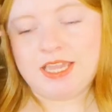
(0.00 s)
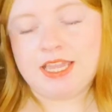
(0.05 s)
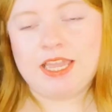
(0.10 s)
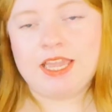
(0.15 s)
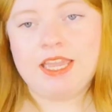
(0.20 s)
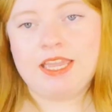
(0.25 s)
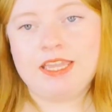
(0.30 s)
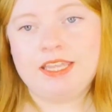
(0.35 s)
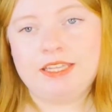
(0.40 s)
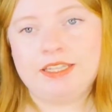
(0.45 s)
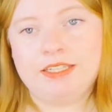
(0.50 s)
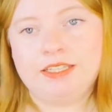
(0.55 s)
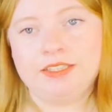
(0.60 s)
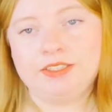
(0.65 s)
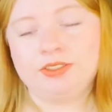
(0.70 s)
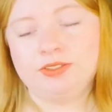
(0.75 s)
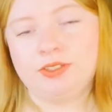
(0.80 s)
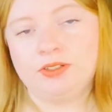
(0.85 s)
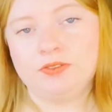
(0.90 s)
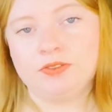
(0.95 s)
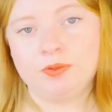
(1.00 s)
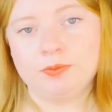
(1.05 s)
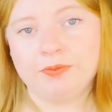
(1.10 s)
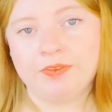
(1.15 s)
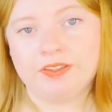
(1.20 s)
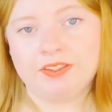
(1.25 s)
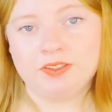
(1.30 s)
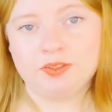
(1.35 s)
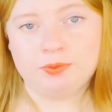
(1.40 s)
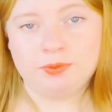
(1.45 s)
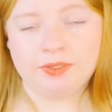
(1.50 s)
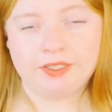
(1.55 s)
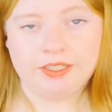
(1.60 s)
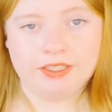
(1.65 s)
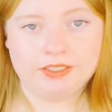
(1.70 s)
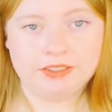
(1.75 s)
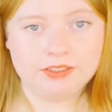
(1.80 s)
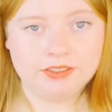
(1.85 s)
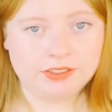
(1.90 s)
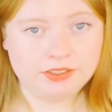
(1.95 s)
and I do have some things
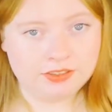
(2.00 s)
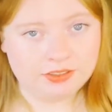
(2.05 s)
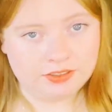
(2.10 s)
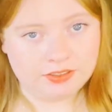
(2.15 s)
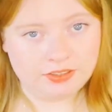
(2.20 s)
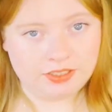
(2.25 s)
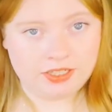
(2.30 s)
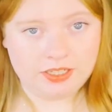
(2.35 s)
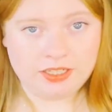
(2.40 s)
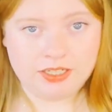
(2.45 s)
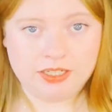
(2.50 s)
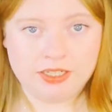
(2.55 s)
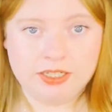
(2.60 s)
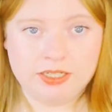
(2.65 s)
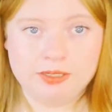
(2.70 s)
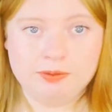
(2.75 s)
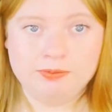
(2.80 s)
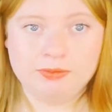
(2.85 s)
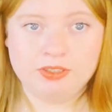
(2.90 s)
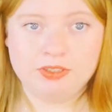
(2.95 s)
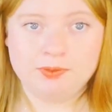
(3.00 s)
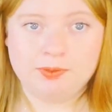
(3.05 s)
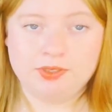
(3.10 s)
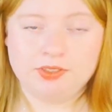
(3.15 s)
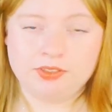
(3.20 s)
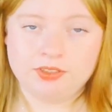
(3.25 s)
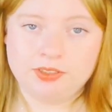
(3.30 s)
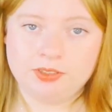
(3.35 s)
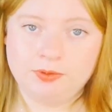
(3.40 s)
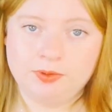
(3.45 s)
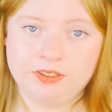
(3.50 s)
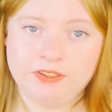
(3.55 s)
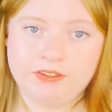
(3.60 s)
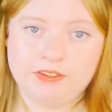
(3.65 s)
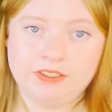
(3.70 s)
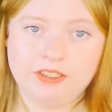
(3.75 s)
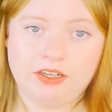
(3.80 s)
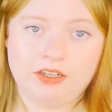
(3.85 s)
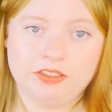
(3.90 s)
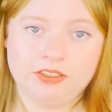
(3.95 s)
planned, especially with the
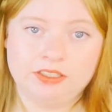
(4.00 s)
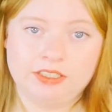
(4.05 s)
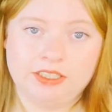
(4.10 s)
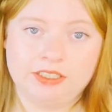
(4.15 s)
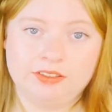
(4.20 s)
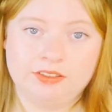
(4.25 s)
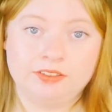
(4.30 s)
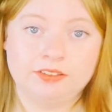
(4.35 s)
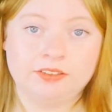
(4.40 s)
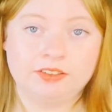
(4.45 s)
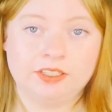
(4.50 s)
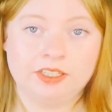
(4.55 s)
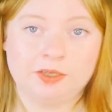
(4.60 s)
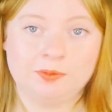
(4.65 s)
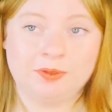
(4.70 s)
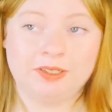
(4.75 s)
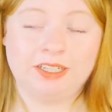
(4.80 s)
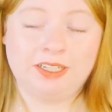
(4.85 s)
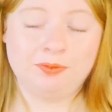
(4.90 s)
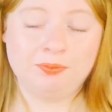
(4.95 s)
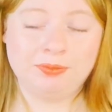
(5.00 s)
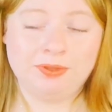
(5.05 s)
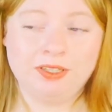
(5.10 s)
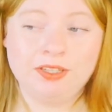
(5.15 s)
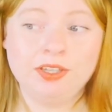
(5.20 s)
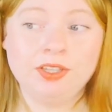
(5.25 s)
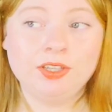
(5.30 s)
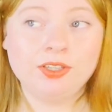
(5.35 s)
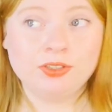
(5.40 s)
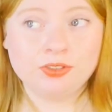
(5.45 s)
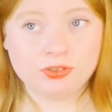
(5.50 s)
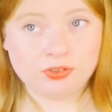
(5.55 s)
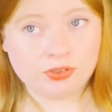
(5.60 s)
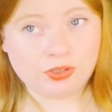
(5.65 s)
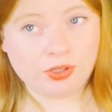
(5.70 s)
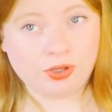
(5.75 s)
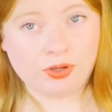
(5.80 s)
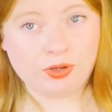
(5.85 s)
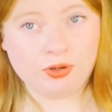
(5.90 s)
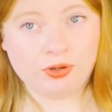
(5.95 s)
holiday season coming up,
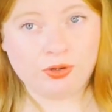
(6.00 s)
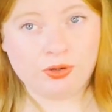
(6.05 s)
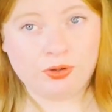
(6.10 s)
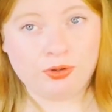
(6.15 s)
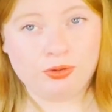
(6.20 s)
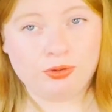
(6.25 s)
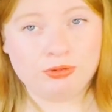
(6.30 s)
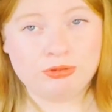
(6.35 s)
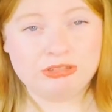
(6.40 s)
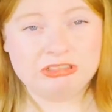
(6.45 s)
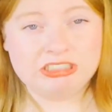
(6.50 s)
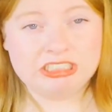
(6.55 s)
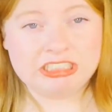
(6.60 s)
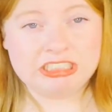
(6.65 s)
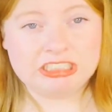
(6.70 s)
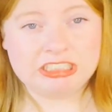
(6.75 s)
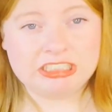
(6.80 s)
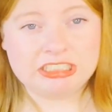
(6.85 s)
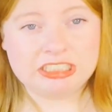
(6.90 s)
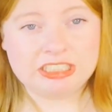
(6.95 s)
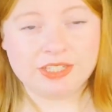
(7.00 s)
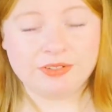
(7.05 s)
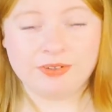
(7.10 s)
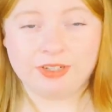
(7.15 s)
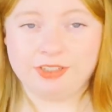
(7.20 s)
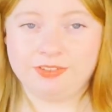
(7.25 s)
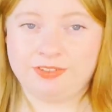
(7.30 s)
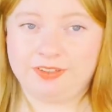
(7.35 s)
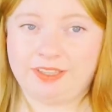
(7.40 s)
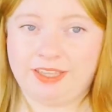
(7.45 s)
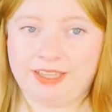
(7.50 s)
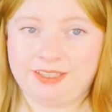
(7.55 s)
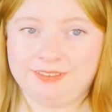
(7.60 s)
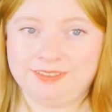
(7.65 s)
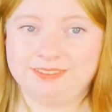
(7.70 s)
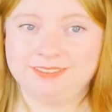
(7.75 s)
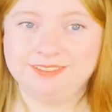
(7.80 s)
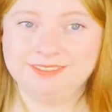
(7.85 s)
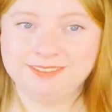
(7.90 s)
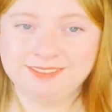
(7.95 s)
so get ready for that.
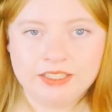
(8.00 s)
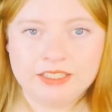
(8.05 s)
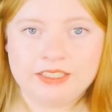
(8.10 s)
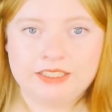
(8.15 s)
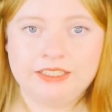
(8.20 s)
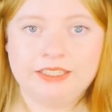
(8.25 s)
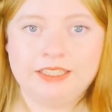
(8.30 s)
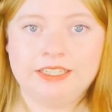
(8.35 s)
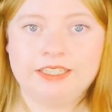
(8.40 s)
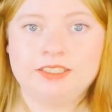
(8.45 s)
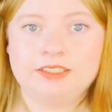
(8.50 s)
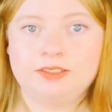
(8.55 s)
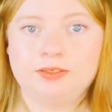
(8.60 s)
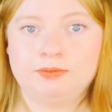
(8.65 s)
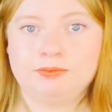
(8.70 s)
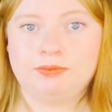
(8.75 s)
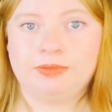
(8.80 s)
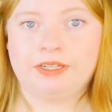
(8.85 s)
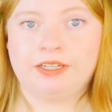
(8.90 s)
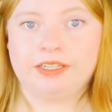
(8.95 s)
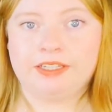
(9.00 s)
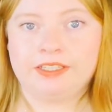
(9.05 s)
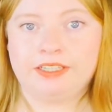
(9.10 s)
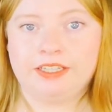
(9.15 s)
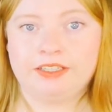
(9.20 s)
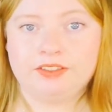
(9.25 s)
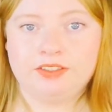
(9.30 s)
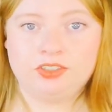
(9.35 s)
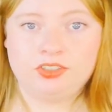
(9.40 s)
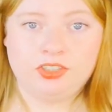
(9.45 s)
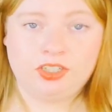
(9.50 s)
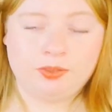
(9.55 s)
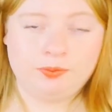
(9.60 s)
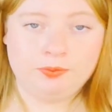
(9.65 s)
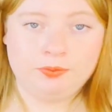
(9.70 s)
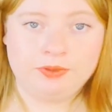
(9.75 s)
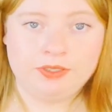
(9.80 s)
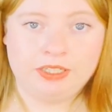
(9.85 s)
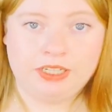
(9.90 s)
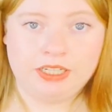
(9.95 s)
Again, my Etsy shop
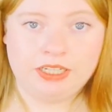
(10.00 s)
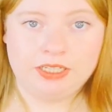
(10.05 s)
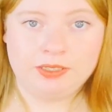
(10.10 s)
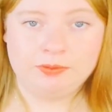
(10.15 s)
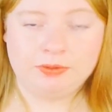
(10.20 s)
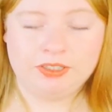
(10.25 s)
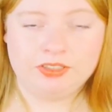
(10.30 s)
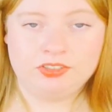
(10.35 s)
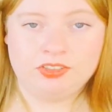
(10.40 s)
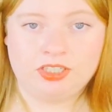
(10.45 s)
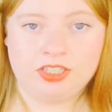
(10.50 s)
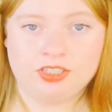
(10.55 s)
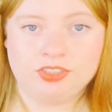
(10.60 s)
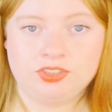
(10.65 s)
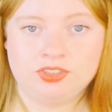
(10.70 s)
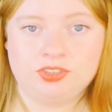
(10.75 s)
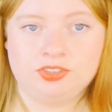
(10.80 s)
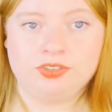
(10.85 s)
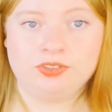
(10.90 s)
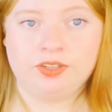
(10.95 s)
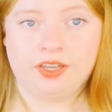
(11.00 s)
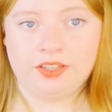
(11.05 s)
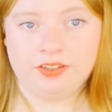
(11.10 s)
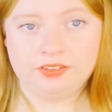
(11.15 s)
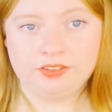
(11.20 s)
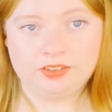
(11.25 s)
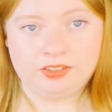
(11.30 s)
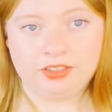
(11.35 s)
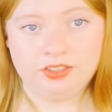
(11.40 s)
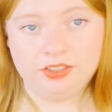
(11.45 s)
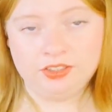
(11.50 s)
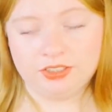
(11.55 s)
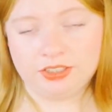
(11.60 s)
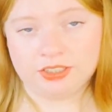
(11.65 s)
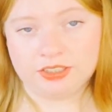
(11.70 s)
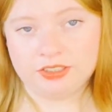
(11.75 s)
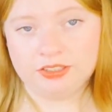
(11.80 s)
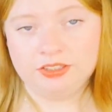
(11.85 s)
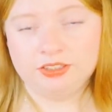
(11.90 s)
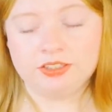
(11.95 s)
name has changed to Heather Sigler
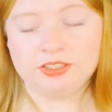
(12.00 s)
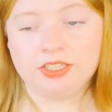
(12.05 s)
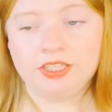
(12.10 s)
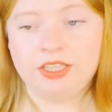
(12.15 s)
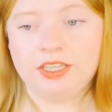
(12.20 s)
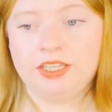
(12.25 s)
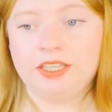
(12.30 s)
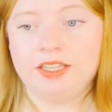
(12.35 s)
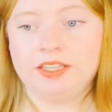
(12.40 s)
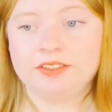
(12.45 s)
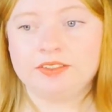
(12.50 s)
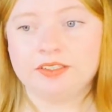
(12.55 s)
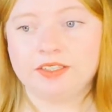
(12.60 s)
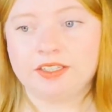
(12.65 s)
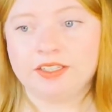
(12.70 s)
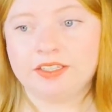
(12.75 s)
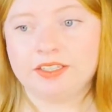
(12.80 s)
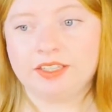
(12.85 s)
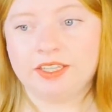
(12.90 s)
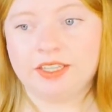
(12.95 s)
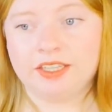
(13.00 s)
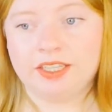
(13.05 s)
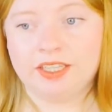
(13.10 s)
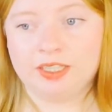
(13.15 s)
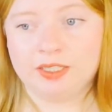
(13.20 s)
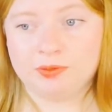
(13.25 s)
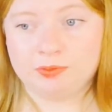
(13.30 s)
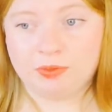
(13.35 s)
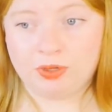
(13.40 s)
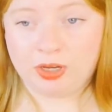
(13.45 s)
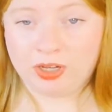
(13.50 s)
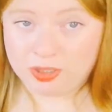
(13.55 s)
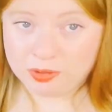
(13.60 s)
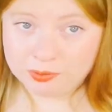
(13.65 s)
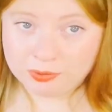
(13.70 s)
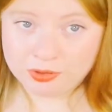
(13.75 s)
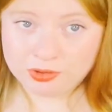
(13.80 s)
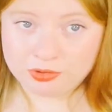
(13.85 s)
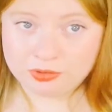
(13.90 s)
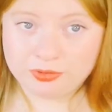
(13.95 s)
Goods, as I am
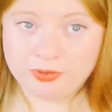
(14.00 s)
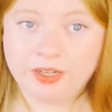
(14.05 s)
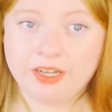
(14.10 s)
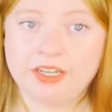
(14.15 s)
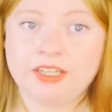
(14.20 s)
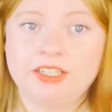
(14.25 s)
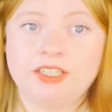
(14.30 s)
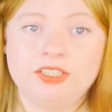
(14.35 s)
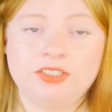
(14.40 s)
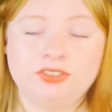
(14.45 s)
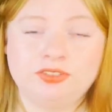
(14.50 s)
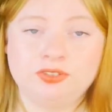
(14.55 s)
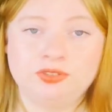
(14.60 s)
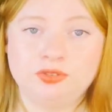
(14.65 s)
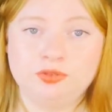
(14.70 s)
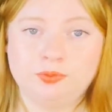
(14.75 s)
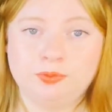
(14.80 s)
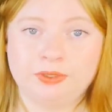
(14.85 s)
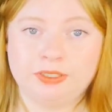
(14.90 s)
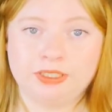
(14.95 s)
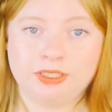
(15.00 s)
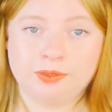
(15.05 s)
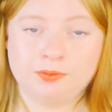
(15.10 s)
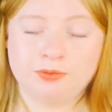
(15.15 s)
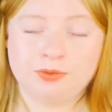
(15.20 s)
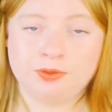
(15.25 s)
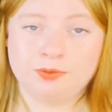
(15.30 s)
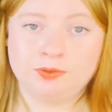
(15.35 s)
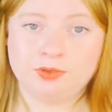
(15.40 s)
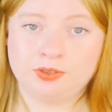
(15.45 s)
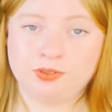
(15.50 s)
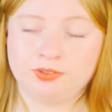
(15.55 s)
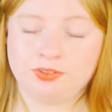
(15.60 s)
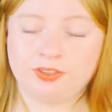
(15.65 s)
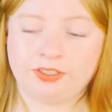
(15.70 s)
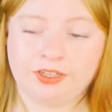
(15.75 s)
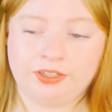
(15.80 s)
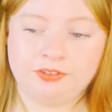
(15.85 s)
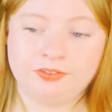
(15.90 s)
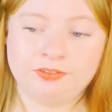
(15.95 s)
almost ready to put up some new
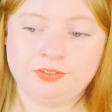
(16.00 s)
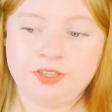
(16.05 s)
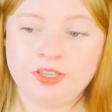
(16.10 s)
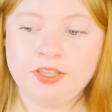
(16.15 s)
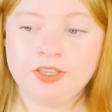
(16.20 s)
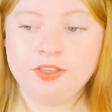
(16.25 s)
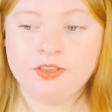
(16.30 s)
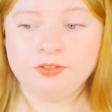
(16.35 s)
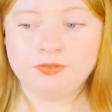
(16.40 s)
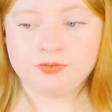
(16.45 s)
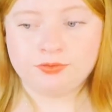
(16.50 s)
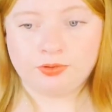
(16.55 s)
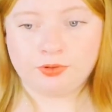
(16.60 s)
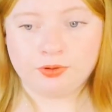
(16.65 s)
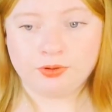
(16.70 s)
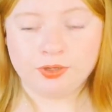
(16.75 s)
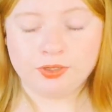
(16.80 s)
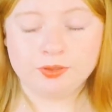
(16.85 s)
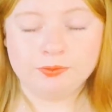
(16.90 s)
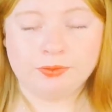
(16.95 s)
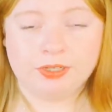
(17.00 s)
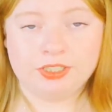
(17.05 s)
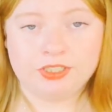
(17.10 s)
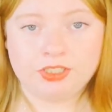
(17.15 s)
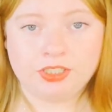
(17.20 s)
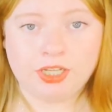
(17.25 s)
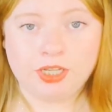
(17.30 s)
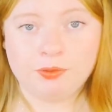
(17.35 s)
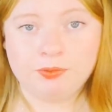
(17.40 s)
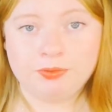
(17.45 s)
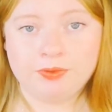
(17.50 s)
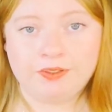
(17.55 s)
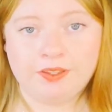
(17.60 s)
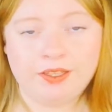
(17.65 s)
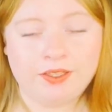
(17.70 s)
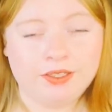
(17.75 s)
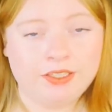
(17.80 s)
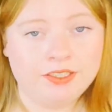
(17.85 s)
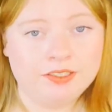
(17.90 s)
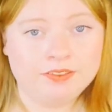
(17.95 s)
stuff for my shop
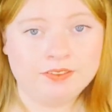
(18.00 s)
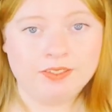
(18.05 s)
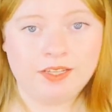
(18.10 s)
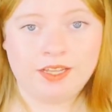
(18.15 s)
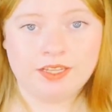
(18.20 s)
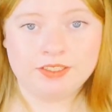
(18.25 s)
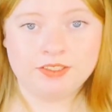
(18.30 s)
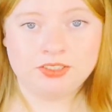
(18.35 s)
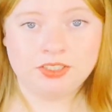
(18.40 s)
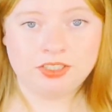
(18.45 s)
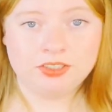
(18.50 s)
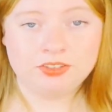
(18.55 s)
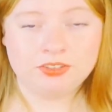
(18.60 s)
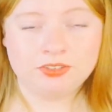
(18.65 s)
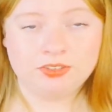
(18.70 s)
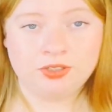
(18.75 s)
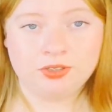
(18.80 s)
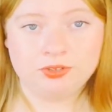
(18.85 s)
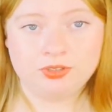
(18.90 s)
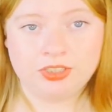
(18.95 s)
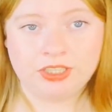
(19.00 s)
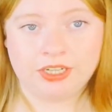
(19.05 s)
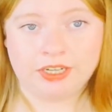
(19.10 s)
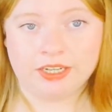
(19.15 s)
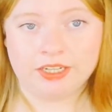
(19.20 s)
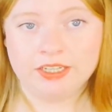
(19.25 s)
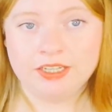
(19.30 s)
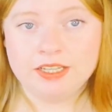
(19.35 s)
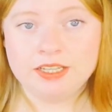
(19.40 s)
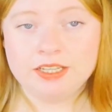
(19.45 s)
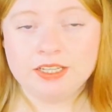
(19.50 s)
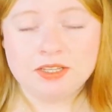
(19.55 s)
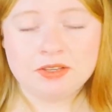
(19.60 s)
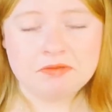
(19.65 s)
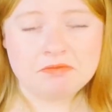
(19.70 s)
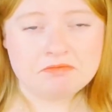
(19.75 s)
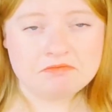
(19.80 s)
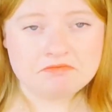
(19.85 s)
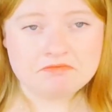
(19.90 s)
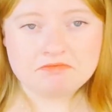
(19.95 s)
that is not just crochet.
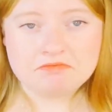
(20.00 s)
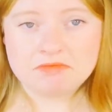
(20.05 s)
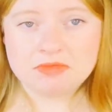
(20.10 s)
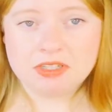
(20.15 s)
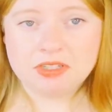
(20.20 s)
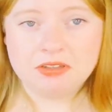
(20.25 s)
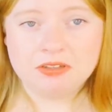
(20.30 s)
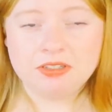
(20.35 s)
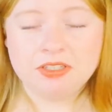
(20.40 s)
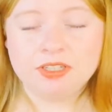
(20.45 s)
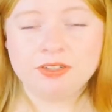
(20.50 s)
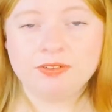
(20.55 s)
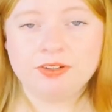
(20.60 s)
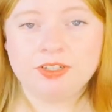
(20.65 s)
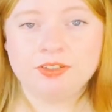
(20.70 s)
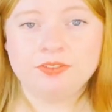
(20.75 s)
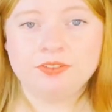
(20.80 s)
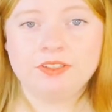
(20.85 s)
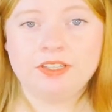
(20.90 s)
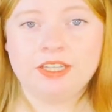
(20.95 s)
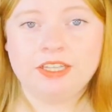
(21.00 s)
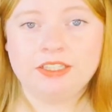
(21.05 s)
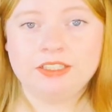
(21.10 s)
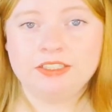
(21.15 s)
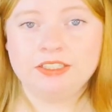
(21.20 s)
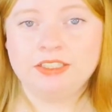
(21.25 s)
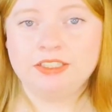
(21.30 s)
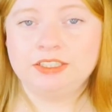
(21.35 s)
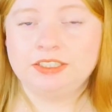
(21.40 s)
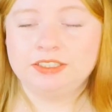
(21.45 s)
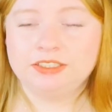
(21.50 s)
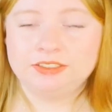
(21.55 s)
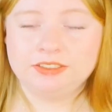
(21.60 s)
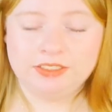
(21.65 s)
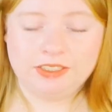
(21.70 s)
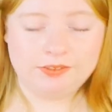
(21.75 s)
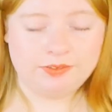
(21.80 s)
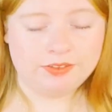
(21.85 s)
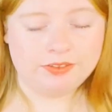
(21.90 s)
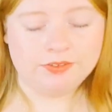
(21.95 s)
So get ready for that and
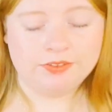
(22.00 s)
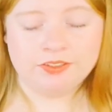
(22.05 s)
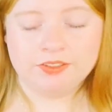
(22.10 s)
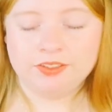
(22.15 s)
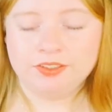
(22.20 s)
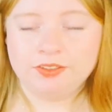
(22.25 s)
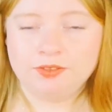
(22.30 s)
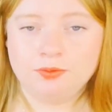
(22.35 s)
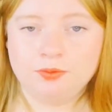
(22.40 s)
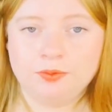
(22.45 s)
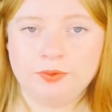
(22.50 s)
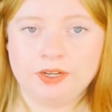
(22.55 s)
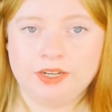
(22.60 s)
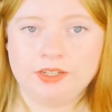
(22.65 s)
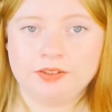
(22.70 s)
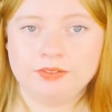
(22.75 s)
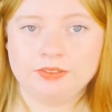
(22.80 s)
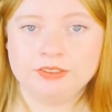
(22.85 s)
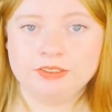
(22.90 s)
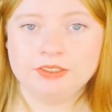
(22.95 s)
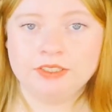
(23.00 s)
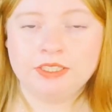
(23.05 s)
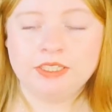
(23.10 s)
give it a visit whenever.